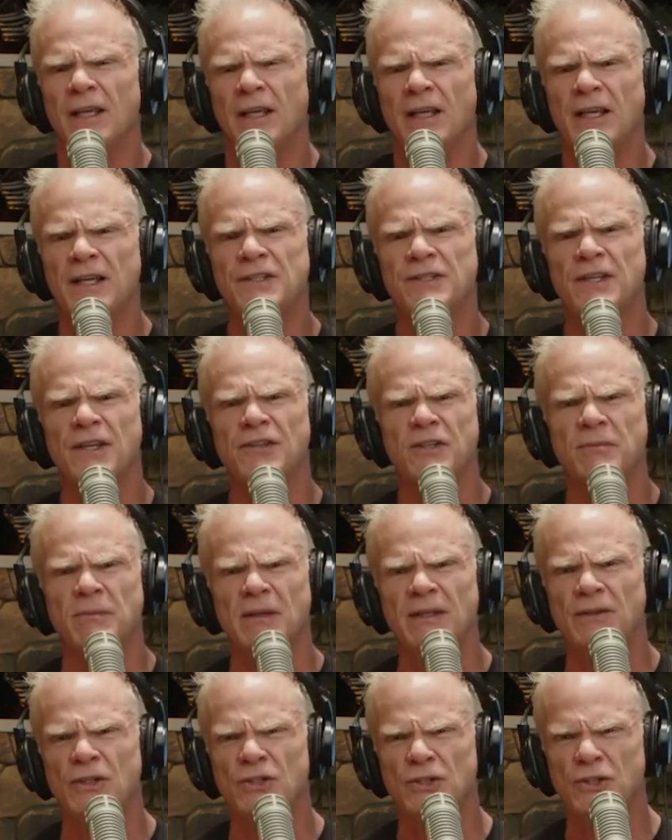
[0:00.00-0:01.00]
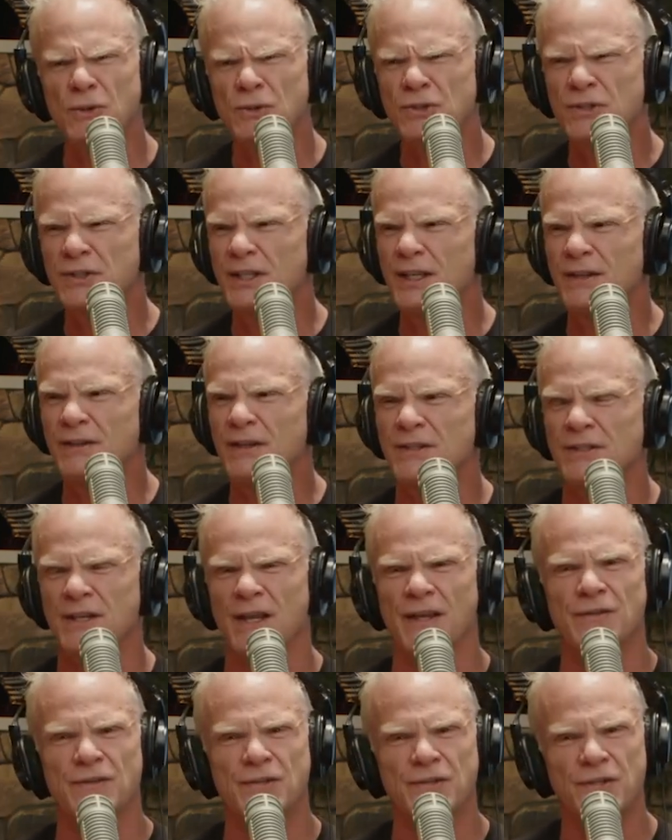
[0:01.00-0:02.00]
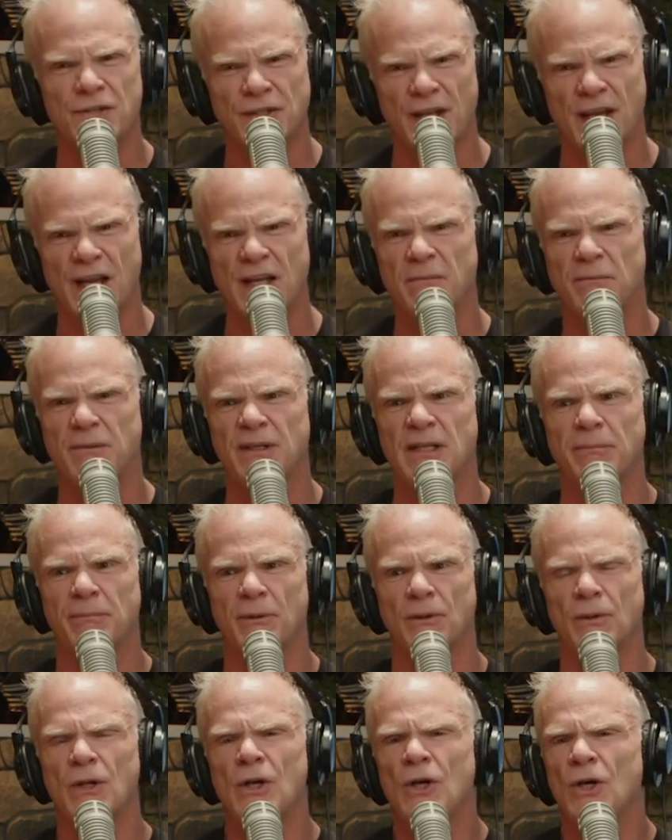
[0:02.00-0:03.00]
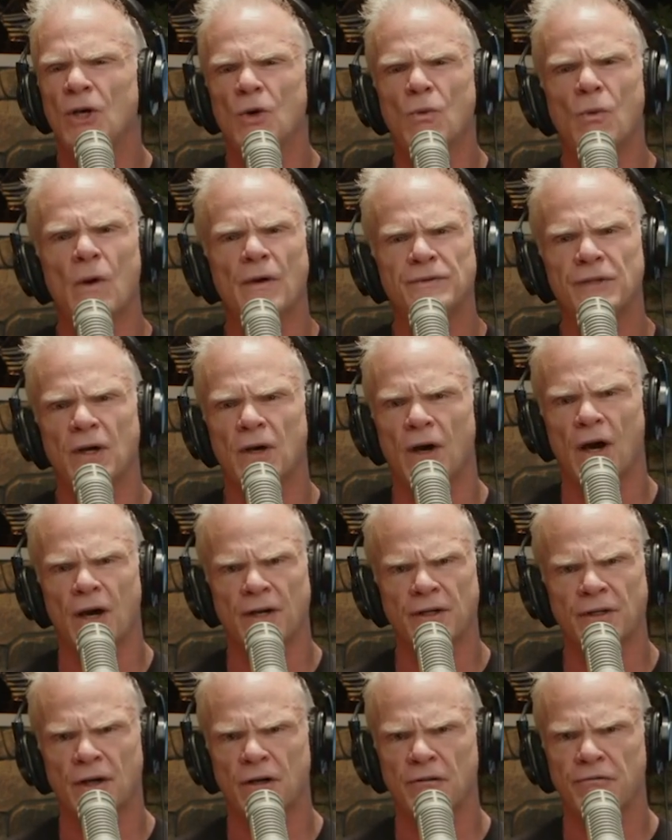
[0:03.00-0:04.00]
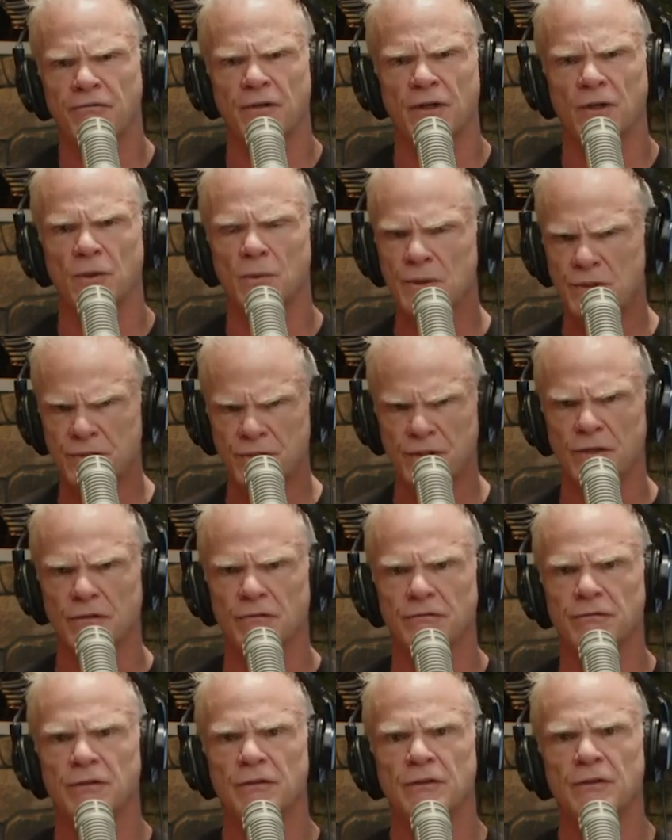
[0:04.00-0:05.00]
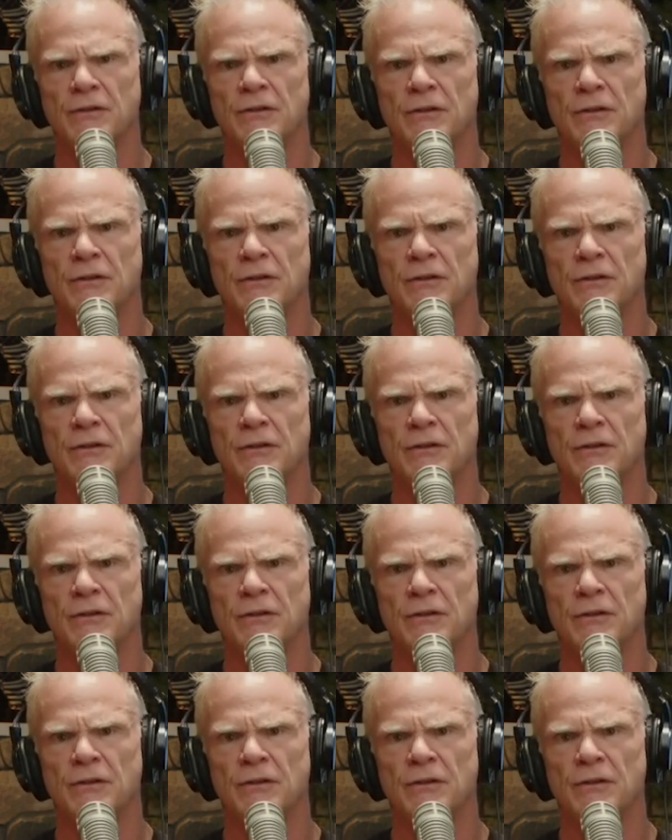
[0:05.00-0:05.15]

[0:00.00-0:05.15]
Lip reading: He said to me, did you see these insane people who want to audit our Federal Reserve?